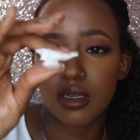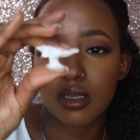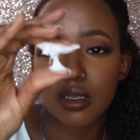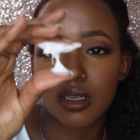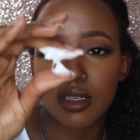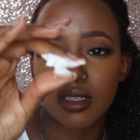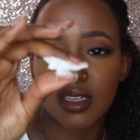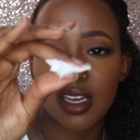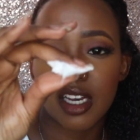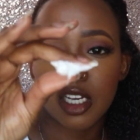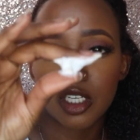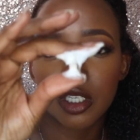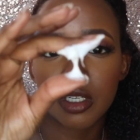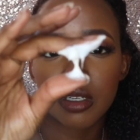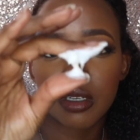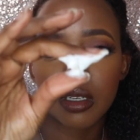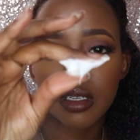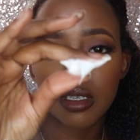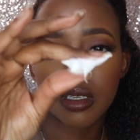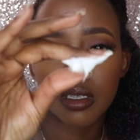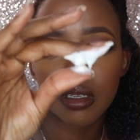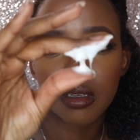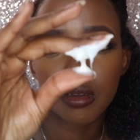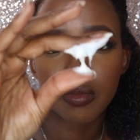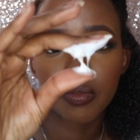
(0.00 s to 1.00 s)
the texture
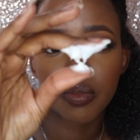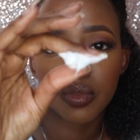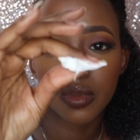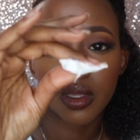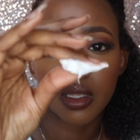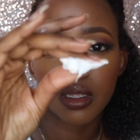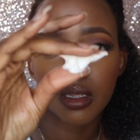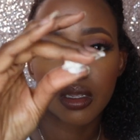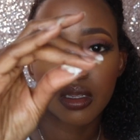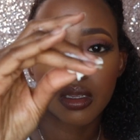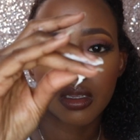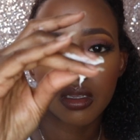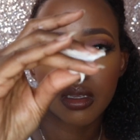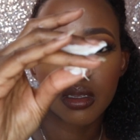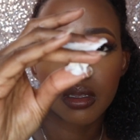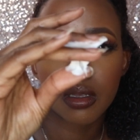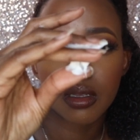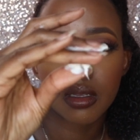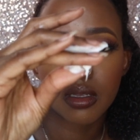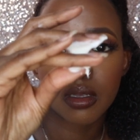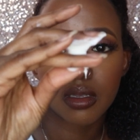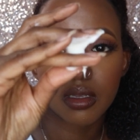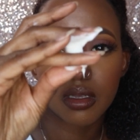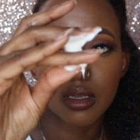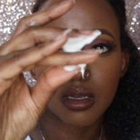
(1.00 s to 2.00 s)
is
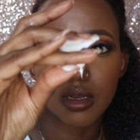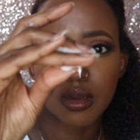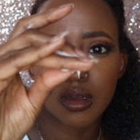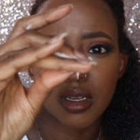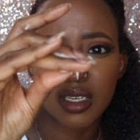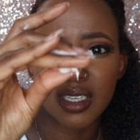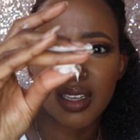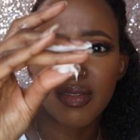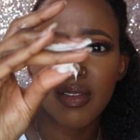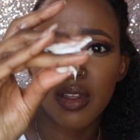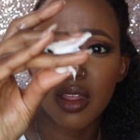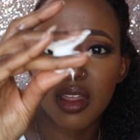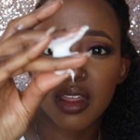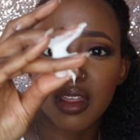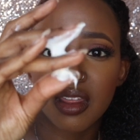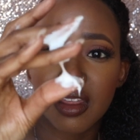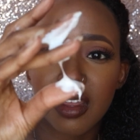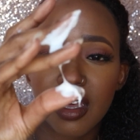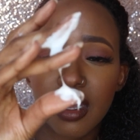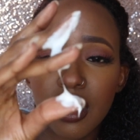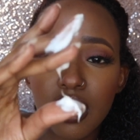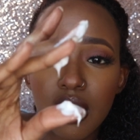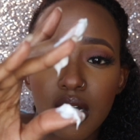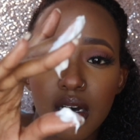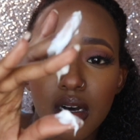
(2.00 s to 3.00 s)
even
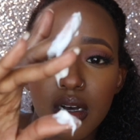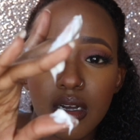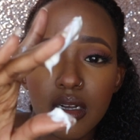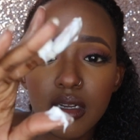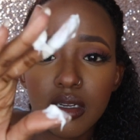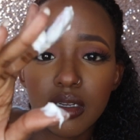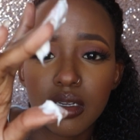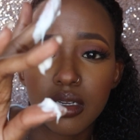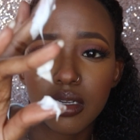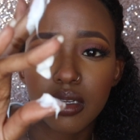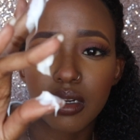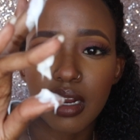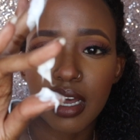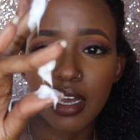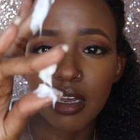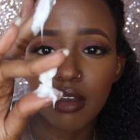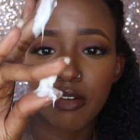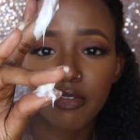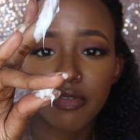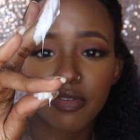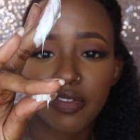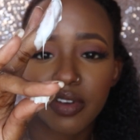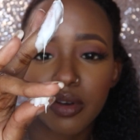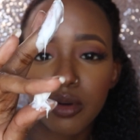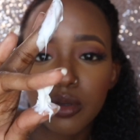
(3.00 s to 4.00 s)
thicker. Like, it
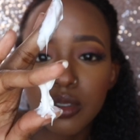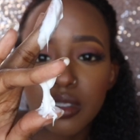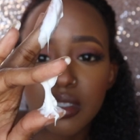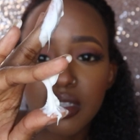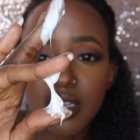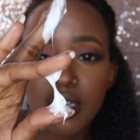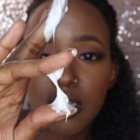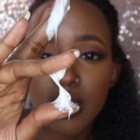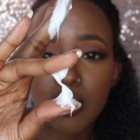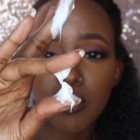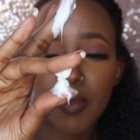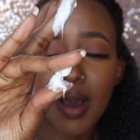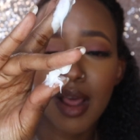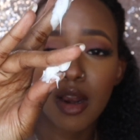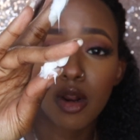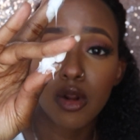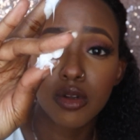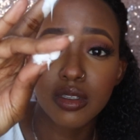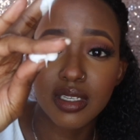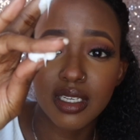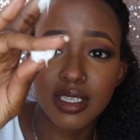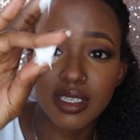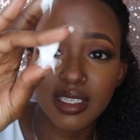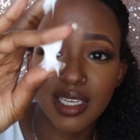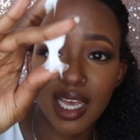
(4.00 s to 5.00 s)
feels thicker. It might look
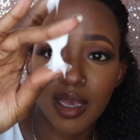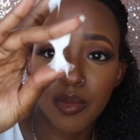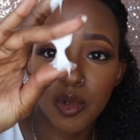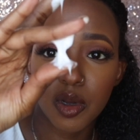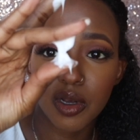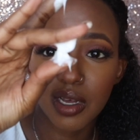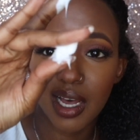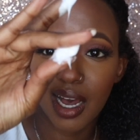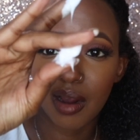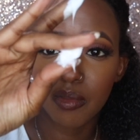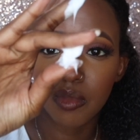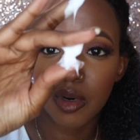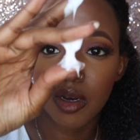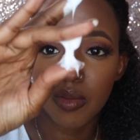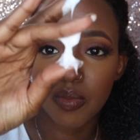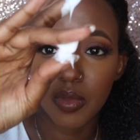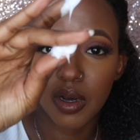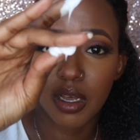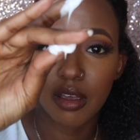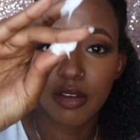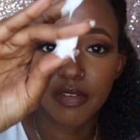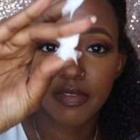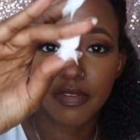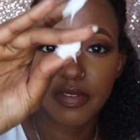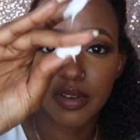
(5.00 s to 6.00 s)
the same on camera,
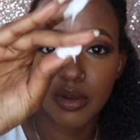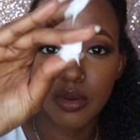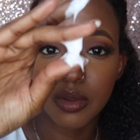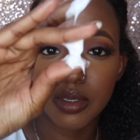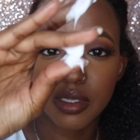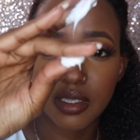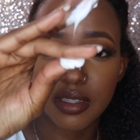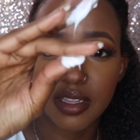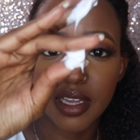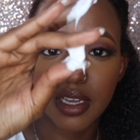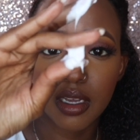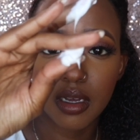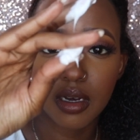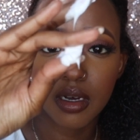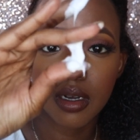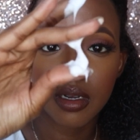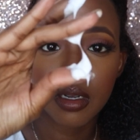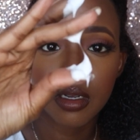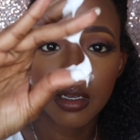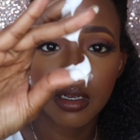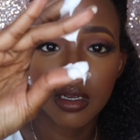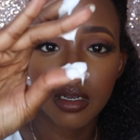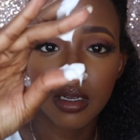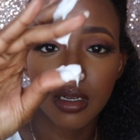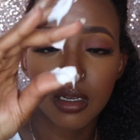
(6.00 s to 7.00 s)
but it feels
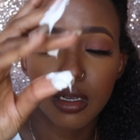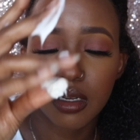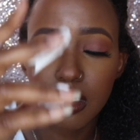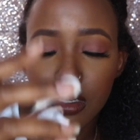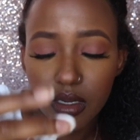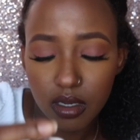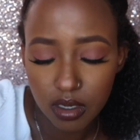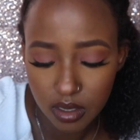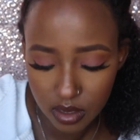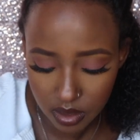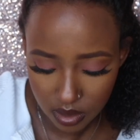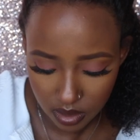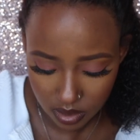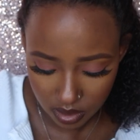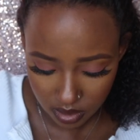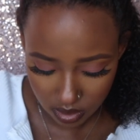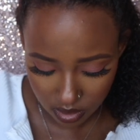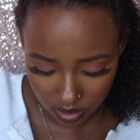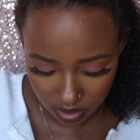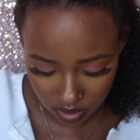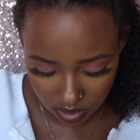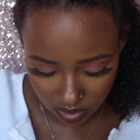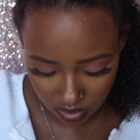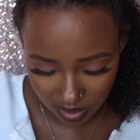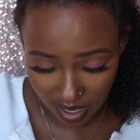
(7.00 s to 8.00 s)
thicker,
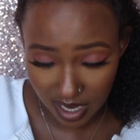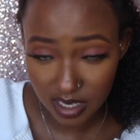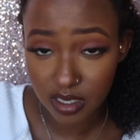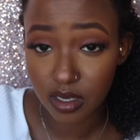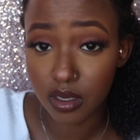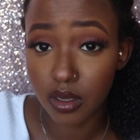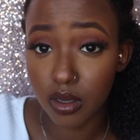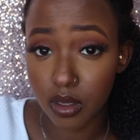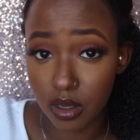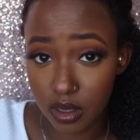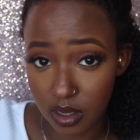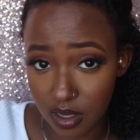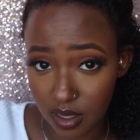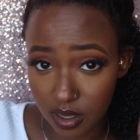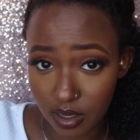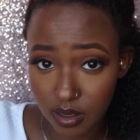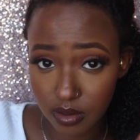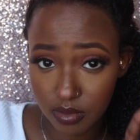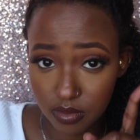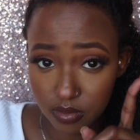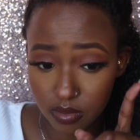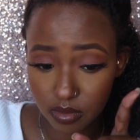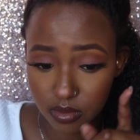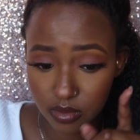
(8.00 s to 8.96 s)
so that's a good thing.